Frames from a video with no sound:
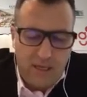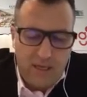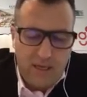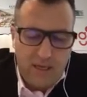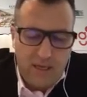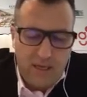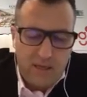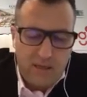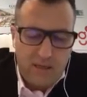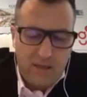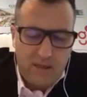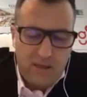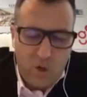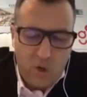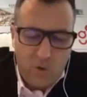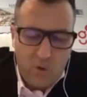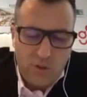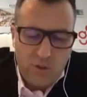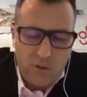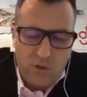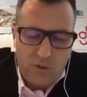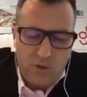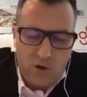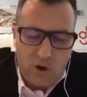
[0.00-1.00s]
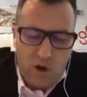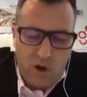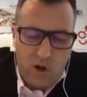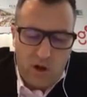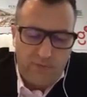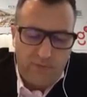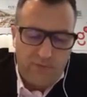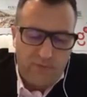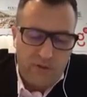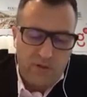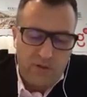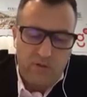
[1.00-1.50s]
Those are
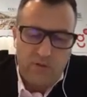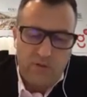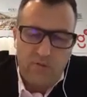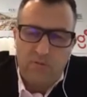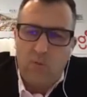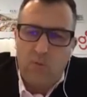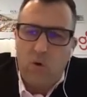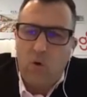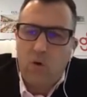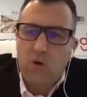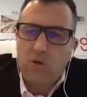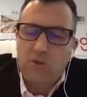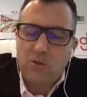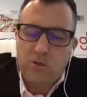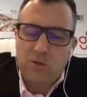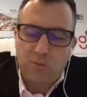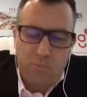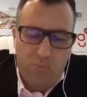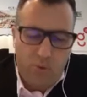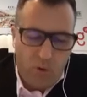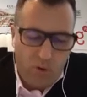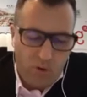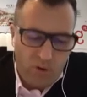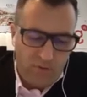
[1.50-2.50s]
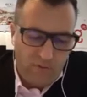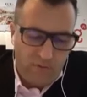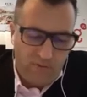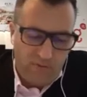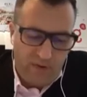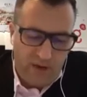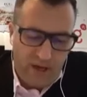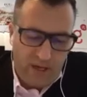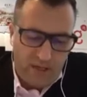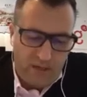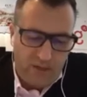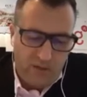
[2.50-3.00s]
often more supportive
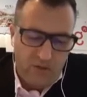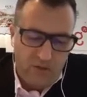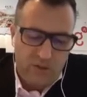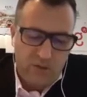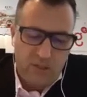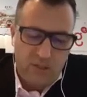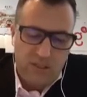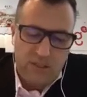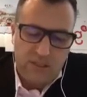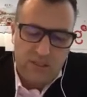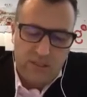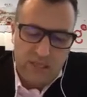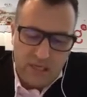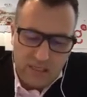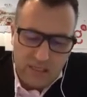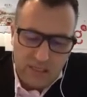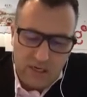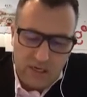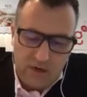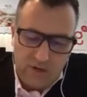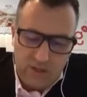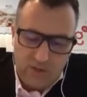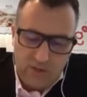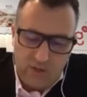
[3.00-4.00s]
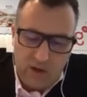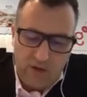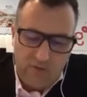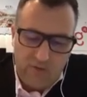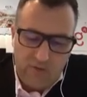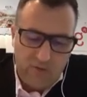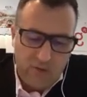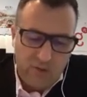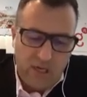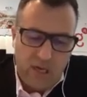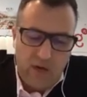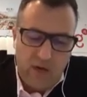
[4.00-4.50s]
factors and secondary drivers.
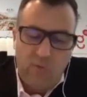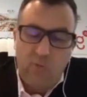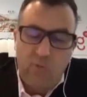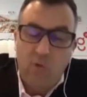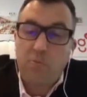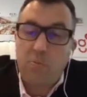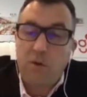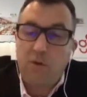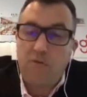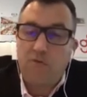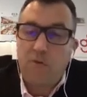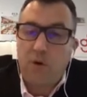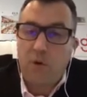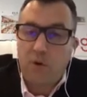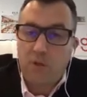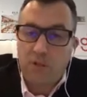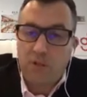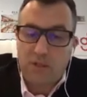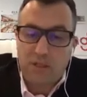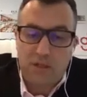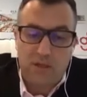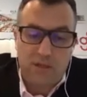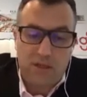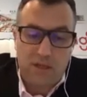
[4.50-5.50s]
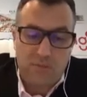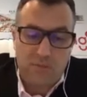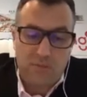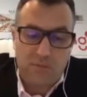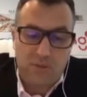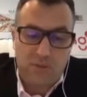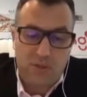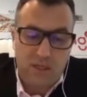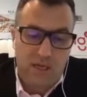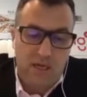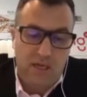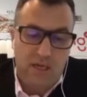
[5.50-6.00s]
I won't be focusing on them
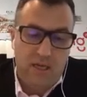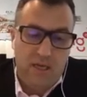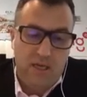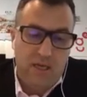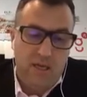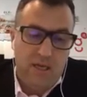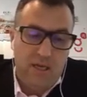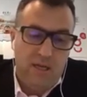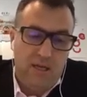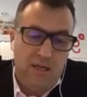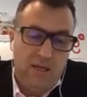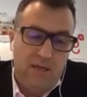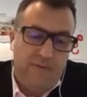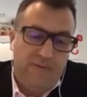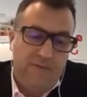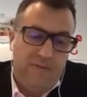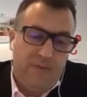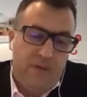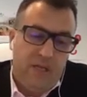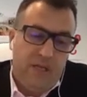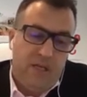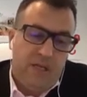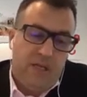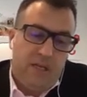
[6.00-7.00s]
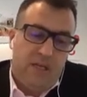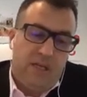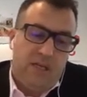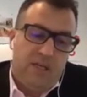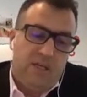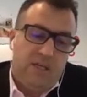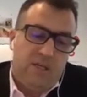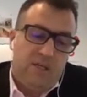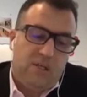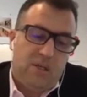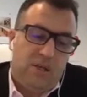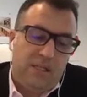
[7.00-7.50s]
today.
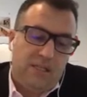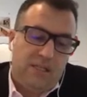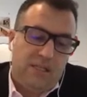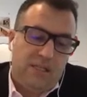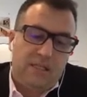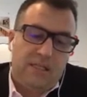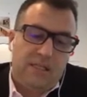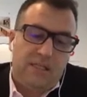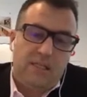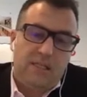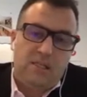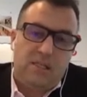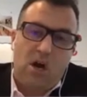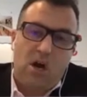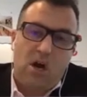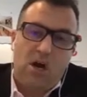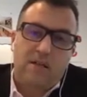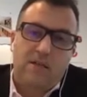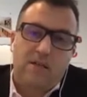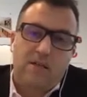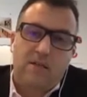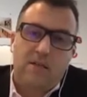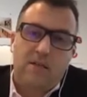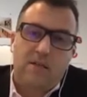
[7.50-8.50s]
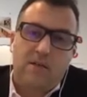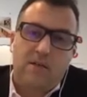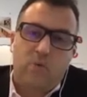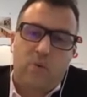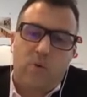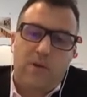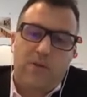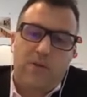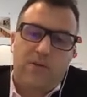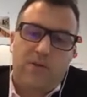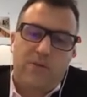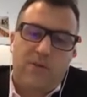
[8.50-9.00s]
So let's get started
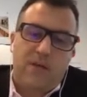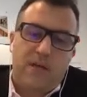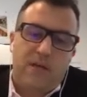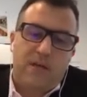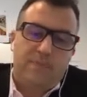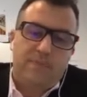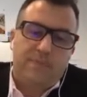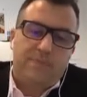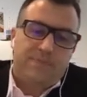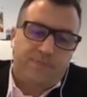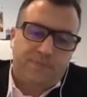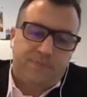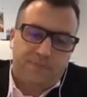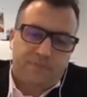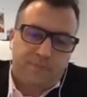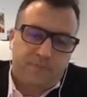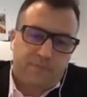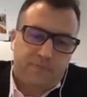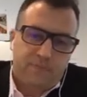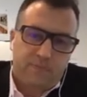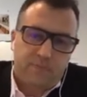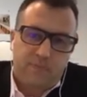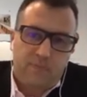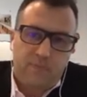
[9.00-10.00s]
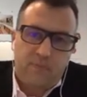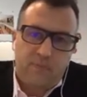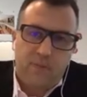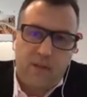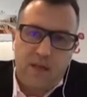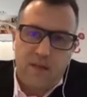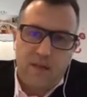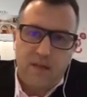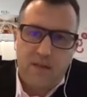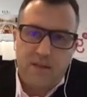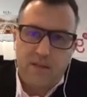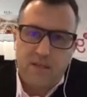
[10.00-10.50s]
with
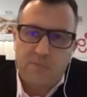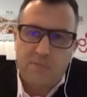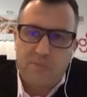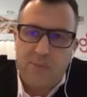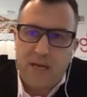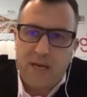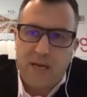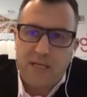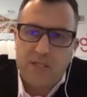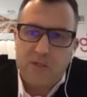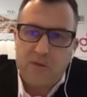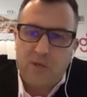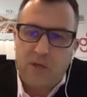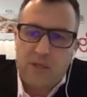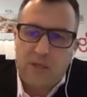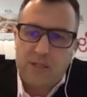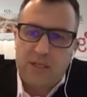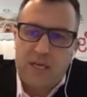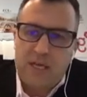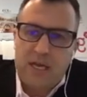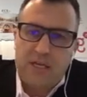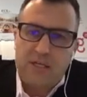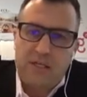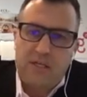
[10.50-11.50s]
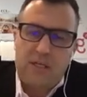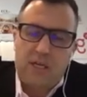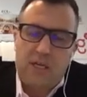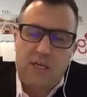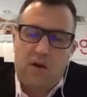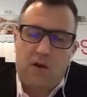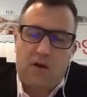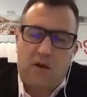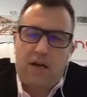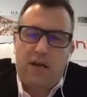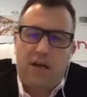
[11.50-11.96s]
the space utilization here.